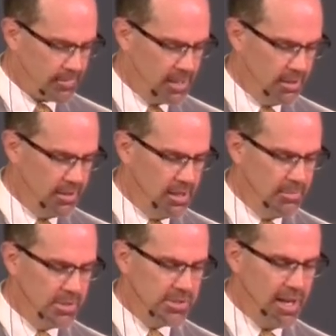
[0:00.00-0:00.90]
Number
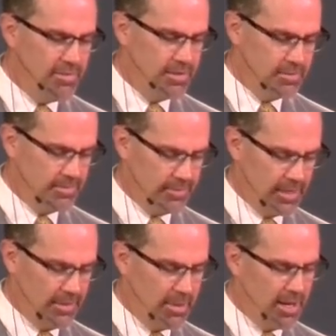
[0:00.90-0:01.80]
seven,
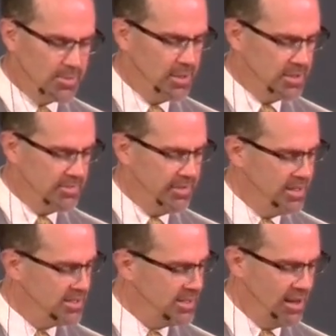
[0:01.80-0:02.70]
I might as well just
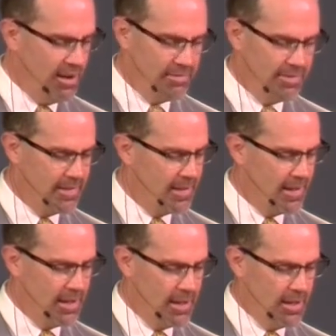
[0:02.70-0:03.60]
finish it off
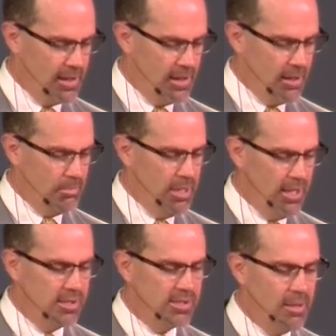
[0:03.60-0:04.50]
being
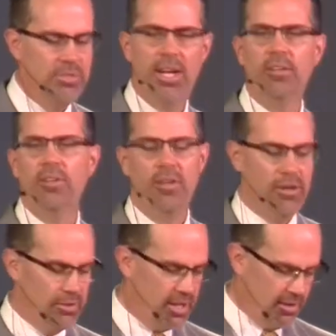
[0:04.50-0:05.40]
subject to their
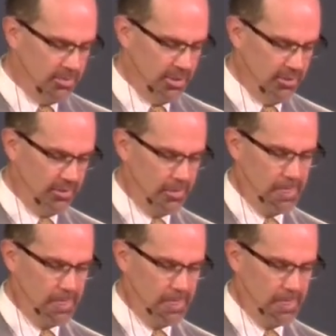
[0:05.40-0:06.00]
own husbands.